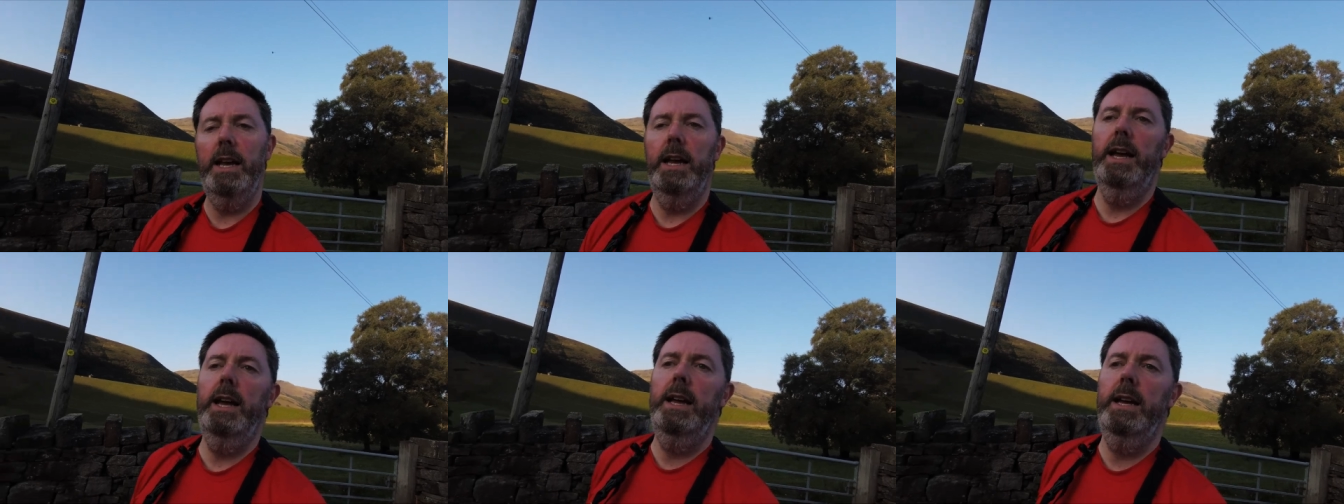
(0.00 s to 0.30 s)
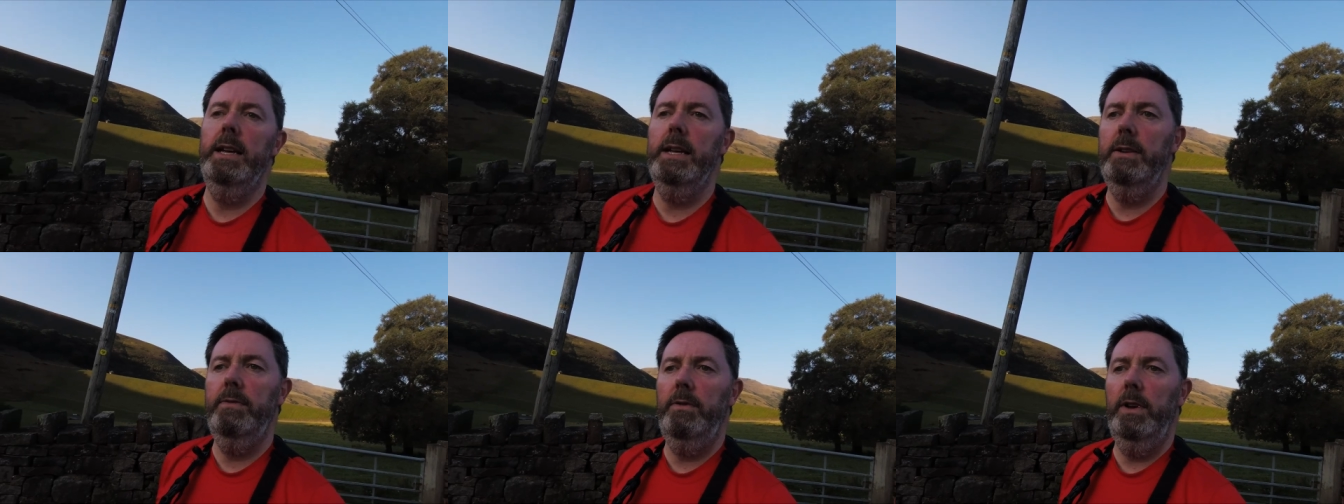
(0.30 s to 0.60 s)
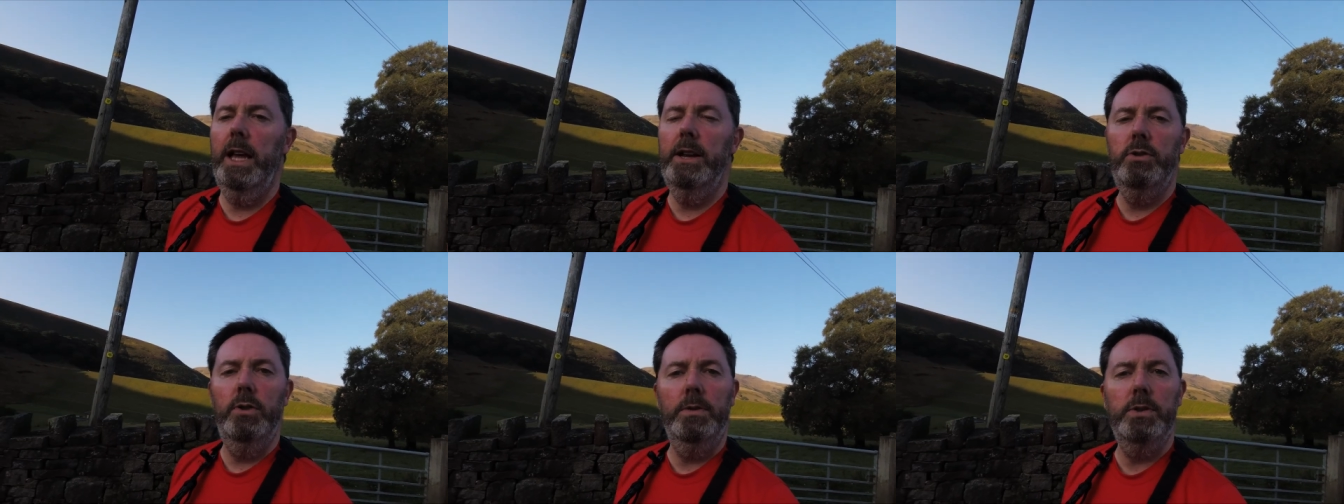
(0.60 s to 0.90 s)
uh,
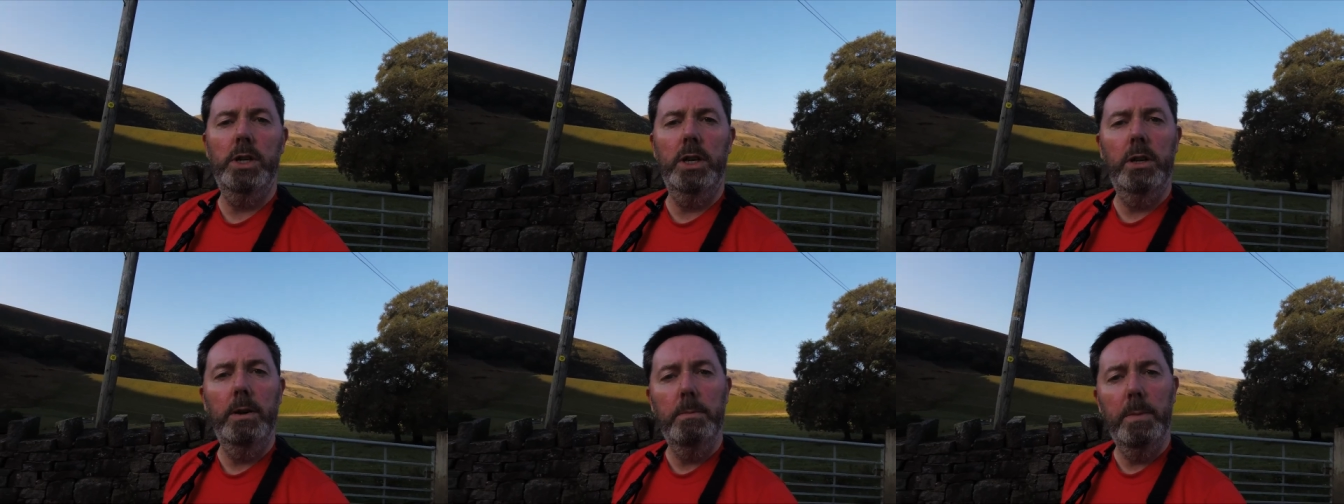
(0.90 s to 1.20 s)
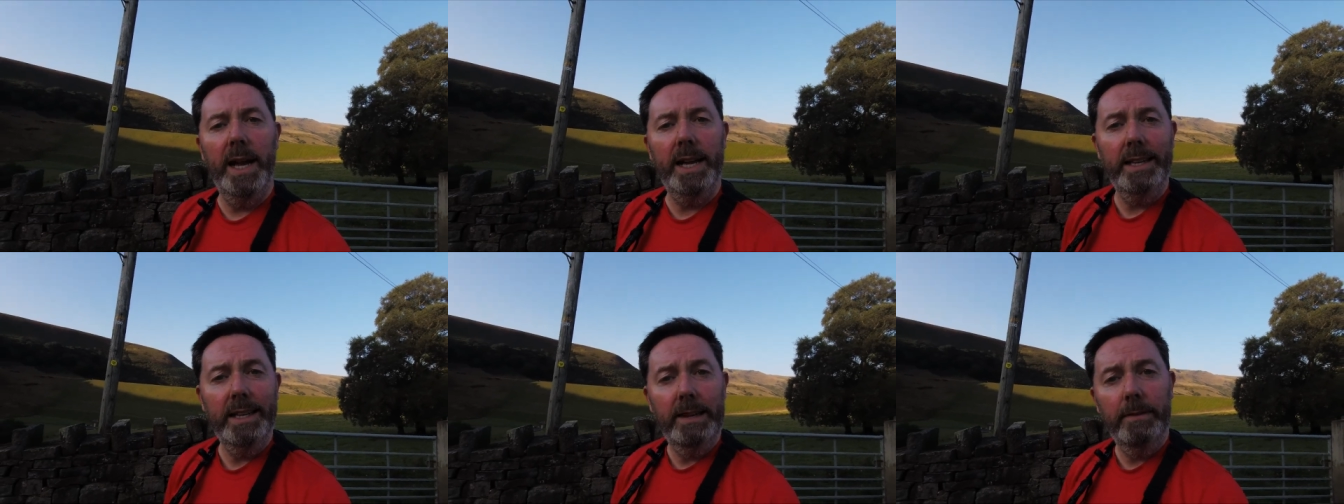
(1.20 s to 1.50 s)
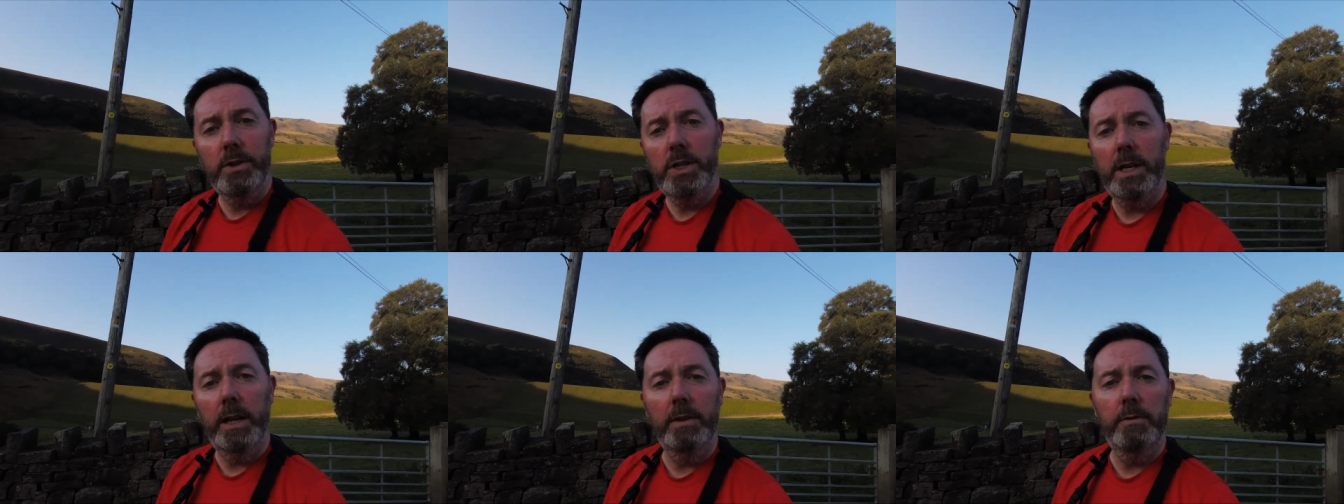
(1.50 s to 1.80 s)
Land Rovers can come back and
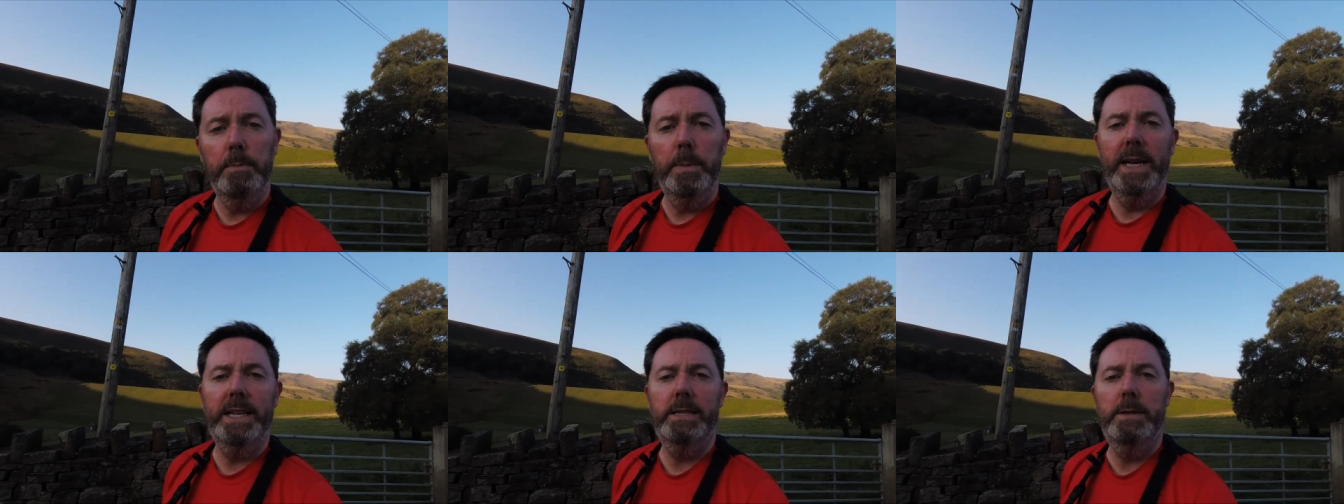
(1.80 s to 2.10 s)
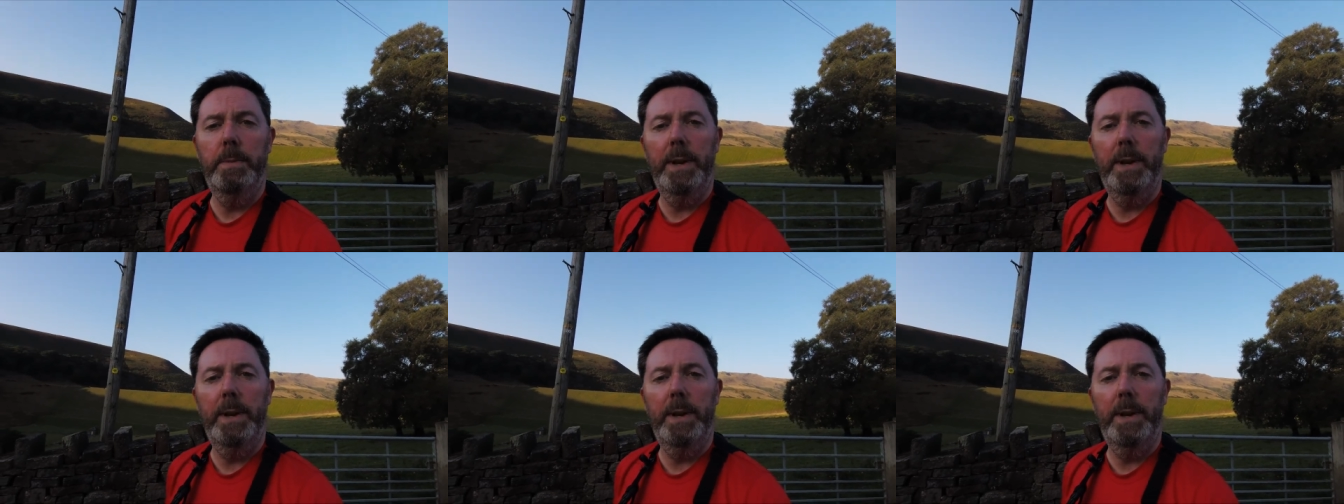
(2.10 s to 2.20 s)
give us a lift back to